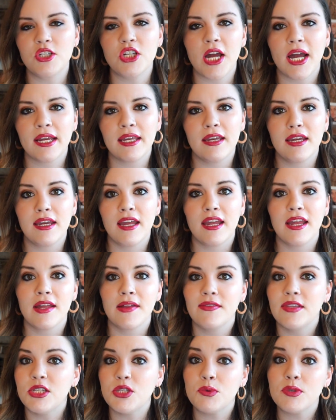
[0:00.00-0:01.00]
jacket,
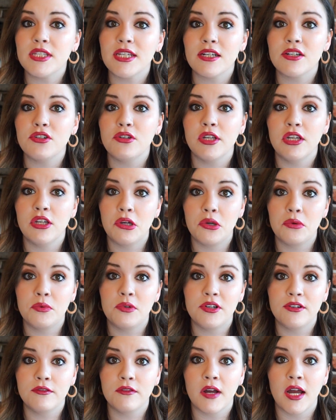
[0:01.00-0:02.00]
and this was actually a
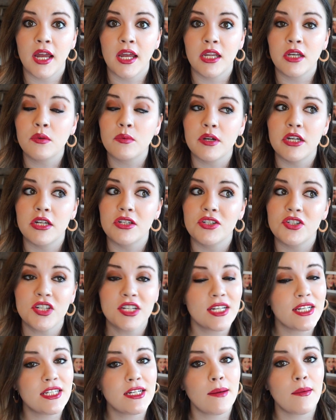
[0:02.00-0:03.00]
Goodwill find, which
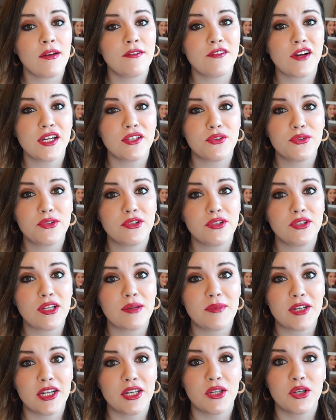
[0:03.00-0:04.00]
anytime I find
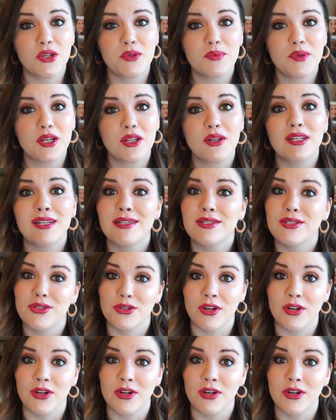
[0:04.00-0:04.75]
Lululemon at Goodwill, it is a